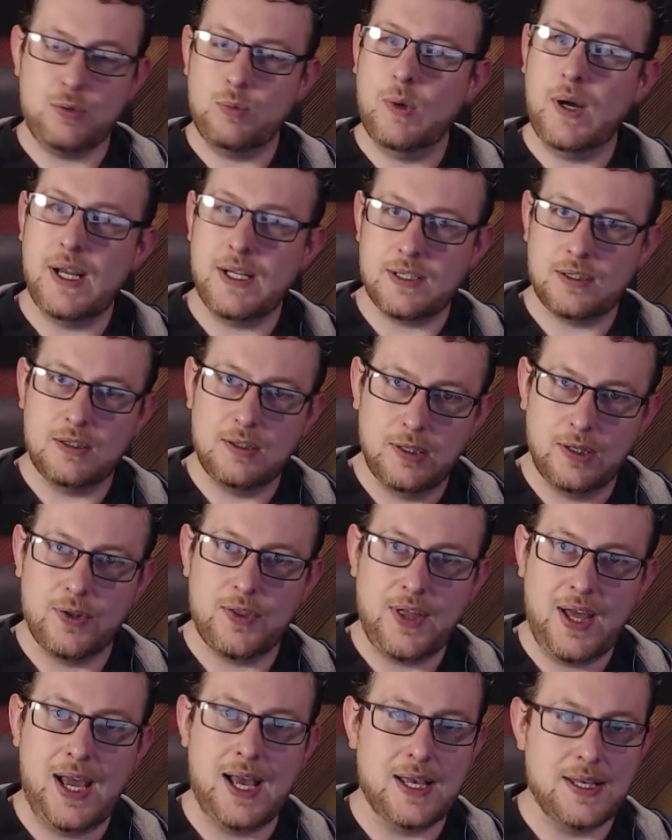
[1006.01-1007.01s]
weight
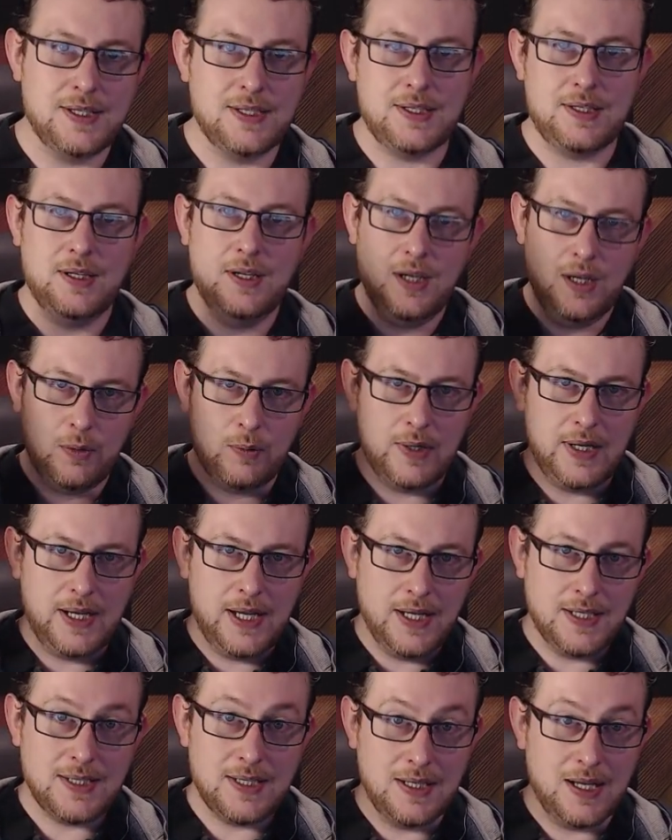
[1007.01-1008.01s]
cloth has when it
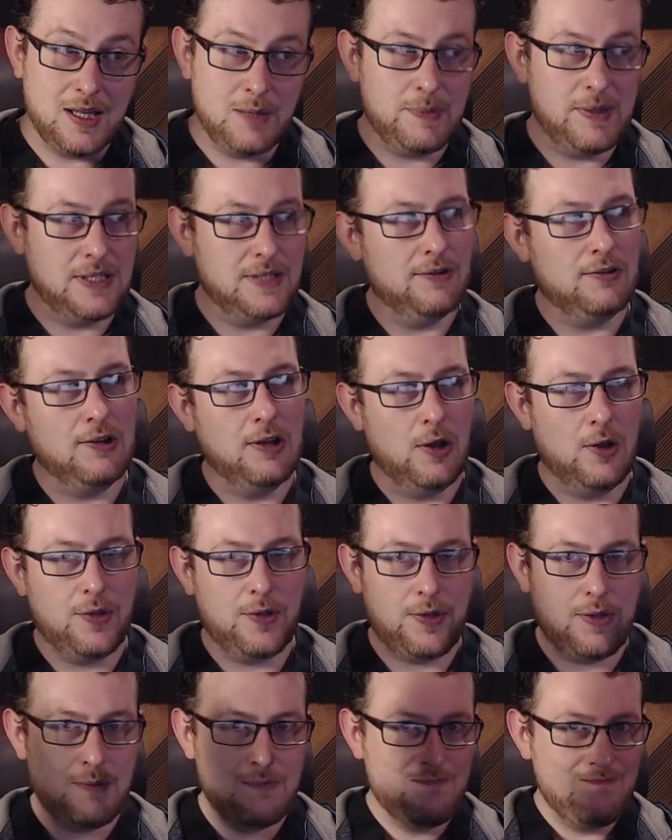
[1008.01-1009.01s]
hits another piece of
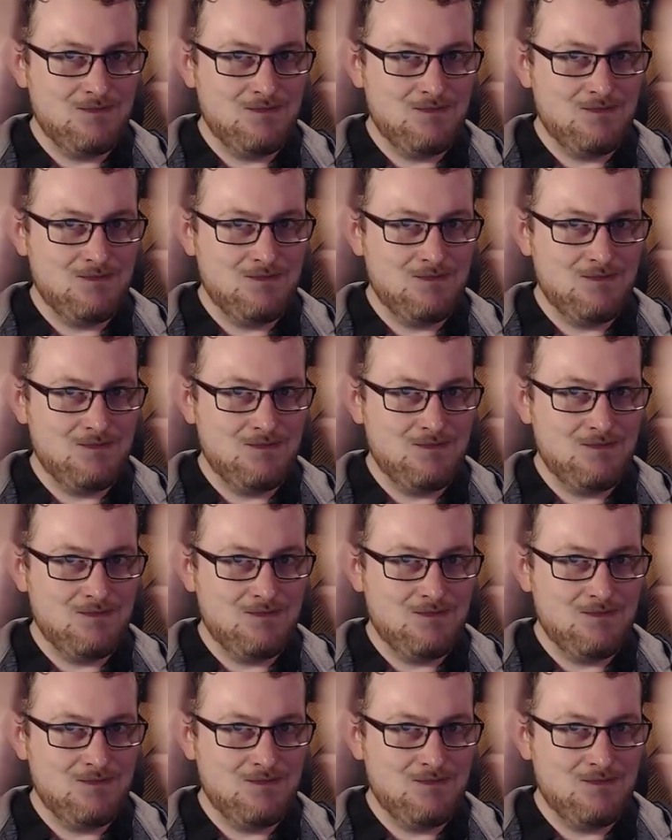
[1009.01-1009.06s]
cloth.